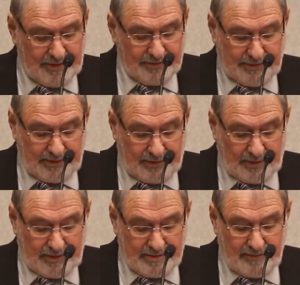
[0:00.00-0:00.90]
district
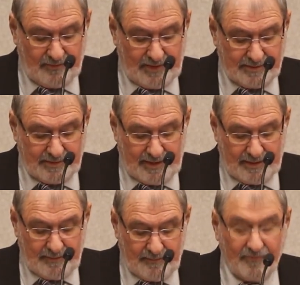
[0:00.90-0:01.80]
attorney's
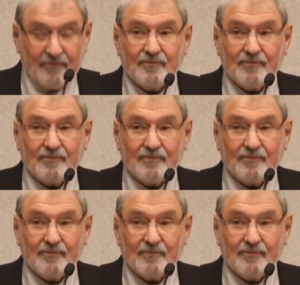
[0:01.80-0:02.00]
investigator